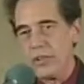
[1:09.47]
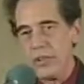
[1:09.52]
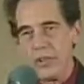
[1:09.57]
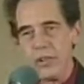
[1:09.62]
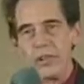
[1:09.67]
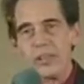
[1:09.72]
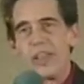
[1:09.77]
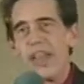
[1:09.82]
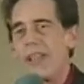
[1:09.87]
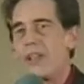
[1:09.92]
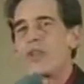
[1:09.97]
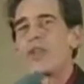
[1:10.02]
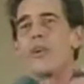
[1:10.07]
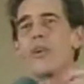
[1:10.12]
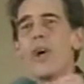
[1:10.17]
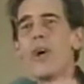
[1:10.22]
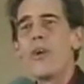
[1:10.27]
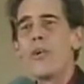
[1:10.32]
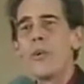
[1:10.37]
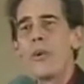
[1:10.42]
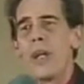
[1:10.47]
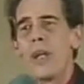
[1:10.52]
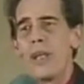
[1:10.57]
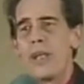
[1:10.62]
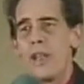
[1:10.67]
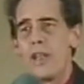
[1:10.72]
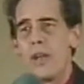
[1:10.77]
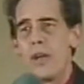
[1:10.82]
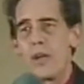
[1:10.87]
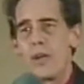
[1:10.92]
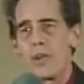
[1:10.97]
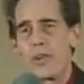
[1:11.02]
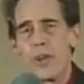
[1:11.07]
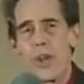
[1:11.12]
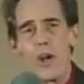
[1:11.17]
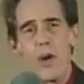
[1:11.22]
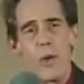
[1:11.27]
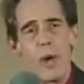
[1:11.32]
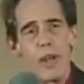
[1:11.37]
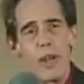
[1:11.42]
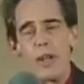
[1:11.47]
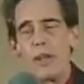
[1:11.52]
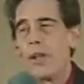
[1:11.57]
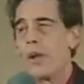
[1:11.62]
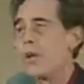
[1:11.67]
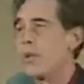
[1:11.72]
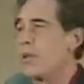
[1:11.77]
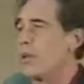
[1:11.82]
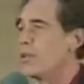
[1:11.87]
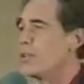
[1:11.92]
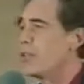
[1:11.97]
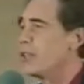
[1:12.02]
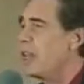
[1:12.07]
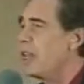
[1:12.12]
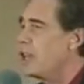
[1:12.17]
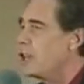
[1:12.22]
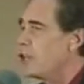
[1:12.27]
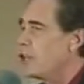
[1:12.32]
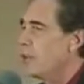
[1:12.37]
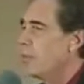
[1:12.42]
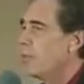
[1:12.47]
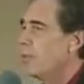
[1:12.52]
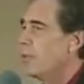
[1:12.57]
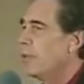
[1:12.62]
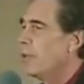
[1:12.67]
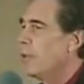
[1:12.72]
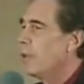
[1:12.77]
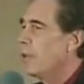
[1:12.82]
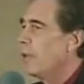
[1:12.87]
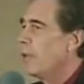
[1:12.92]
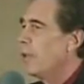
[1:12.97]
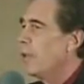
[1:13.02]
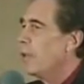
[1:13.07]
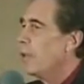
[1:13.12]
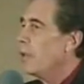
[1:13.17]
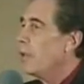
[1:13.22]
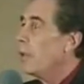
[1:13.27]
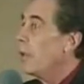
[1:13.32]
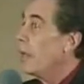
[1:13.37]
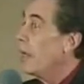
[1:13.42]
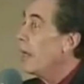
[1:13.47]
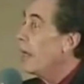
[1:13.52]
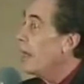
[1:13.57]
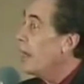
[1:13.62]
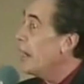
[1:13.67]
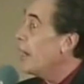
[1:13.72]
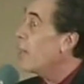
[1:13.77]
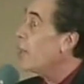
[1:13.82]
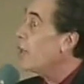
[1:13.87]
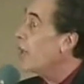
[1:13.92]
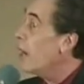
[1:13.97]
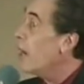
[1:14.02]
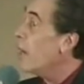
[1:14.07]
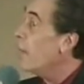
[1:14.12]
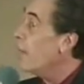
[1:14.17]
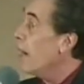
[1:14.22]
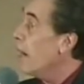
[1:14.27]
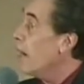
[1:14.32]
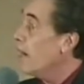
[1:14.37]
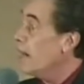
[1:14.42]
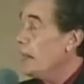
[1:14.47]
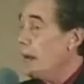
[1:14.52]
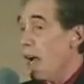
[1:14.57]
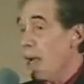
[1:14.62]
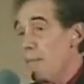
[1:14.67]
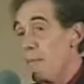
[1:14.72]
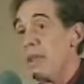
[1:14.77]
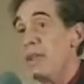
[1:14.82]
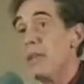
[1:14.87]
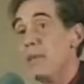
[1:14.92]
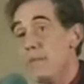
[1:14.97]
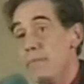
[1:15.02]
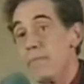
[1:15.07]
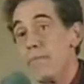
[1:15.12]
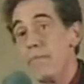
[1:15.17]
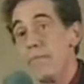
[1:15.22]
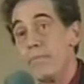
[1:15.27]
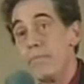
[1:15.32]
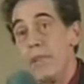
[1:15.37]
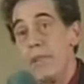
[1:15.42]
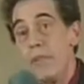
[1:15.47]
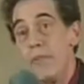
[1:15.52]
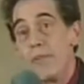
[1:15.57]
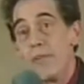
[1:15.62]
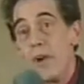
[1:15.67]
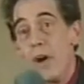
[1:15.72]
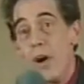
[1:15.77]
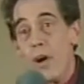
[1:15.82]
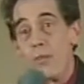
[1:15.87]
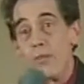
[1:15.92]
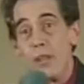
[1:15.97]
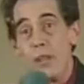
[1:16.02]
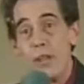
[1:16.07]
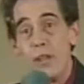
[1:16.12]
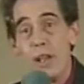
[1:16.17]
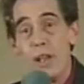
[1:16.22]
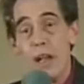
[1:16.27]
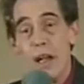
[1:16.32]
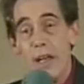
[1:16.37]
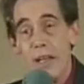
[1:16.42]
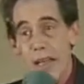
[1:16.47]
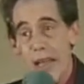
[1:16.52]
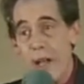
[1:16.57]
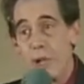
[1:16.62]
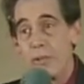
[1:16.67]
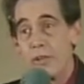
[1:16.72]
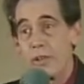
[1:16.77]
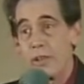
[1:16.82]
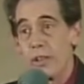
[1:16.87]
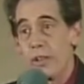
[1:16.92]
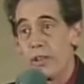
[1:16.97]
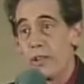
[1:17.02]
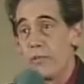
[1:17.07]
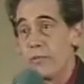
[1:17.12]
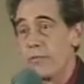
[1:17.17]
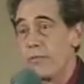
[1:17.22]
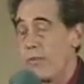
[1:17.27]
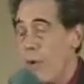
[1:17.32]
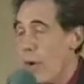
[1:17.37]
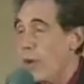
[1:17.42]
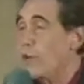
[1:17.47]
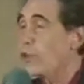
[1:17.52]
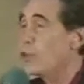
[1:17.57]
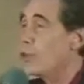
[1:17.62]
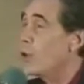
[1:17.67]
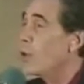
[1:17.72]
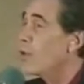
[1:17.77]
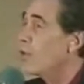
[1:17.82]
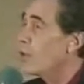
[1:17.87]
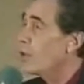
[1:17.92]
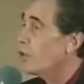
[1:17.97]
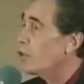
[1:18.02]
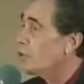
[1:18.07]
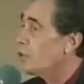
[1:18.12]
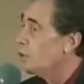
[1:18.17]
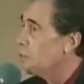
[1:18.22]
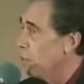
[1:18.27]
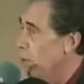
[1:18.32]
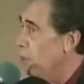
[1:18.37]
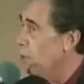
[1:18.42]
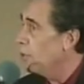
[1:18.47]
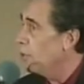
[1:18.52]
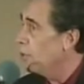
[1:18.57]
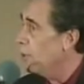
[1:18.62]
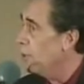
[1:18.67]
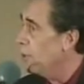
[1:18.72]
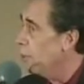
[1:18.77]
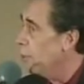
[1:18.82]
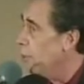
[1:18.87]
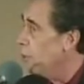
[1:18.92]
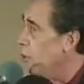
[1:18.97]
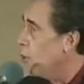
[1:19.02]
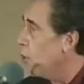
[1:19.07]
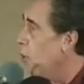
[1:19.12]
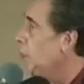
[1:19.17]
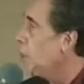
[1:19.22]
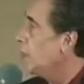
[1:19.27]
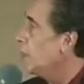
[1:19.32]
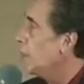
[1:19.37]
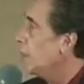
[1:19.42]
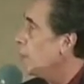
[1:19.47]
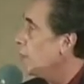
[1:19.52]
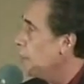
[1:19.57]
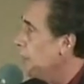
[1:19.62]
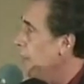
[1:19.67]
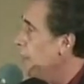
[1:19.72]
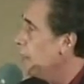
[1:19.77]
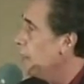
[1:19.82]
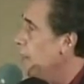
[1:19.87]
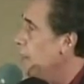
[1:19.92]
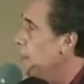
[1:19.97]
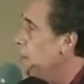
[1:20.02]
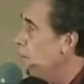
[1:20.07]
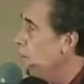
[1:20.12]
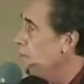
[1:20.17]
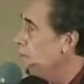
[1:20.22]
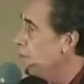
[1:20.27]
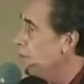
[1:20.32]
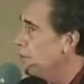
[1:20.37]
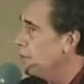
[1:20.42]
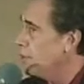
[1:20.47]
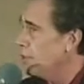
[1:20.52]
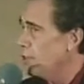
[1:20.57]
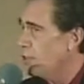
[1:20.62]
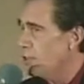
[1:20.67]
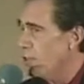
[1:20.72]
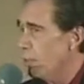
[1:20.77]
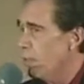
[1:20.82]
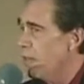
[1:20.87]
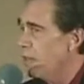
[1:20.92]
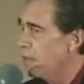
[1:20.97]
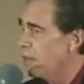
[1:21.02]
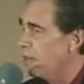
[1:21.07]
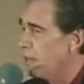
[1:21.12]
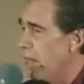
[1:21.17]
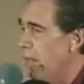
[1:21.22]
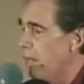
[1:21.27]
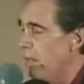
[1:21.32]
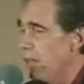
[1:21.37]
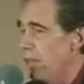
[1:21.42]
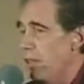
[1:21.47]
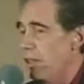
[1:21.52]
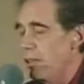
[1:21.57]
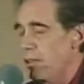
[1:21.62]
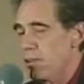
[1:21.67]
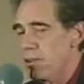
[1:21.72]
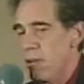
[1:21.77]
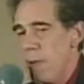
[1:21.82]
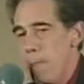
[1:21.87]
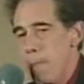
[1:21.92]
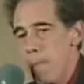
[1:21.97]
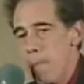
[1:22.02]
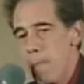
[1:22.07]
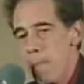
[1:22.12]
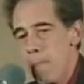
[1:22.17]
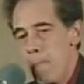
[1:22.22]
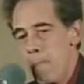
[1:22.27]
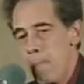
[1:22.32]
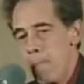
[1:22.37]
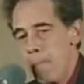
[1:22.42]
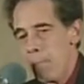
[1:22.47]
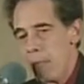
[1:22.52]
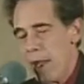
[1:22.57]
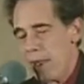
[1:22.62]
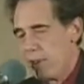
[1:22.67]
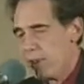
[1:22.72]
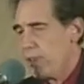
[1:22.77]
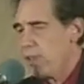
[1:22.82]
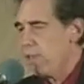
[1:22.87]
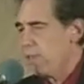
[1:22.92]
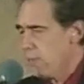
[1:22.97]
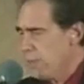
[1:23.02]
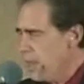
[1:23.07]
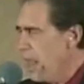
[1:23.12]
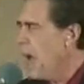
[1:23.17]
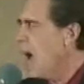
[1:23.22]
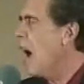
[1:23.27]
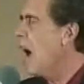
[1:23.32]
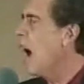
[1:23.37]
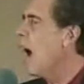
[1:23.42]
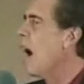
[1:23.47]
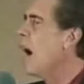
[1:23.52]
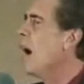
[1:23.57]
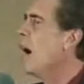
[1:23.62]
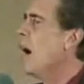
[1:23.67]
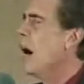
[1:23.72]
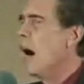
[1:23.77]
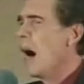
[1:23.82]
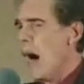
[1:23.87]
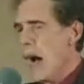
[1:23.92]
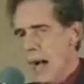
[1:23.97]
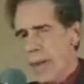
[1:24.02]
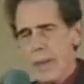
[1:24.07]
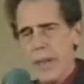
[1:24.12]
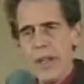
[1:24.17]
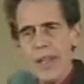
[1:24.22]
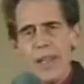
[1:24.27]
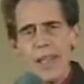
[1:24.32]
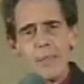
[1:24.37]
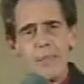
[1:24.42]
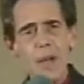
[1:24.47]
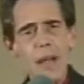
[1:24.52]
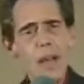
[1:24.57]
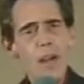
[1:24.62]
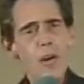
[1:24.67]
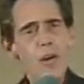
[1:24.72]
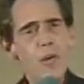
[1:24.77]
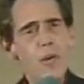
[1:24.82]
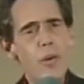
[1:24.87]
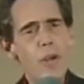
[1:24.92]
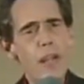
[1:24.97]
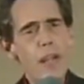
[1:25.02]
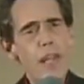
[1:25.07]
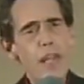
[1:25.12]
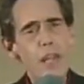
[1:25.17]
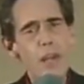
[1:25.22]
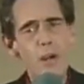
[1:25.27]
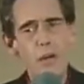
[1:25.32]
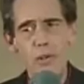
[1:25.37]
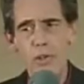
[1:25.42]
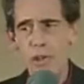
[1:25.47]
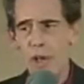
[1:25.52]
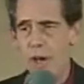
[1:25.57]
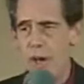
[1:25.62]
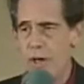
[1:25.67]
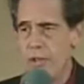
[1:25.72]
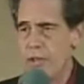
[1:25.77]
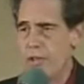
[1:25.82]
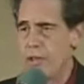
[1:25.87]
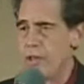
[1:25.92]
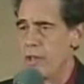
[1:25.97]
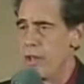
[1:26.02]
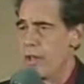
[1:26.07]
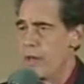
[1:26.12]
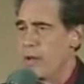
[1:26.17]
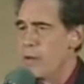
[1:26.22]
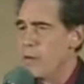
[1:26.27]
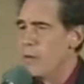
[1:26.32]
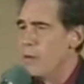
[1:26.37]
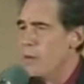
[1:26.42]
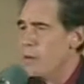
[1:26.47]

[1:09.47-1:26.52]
He says, get your own radio show on a local station. And I thought about it. I've been in, involved in uh, announcing and voiceovers and music and recording and radio since the mid 70s. I said, yeah, I'm going to get my own radio talk show.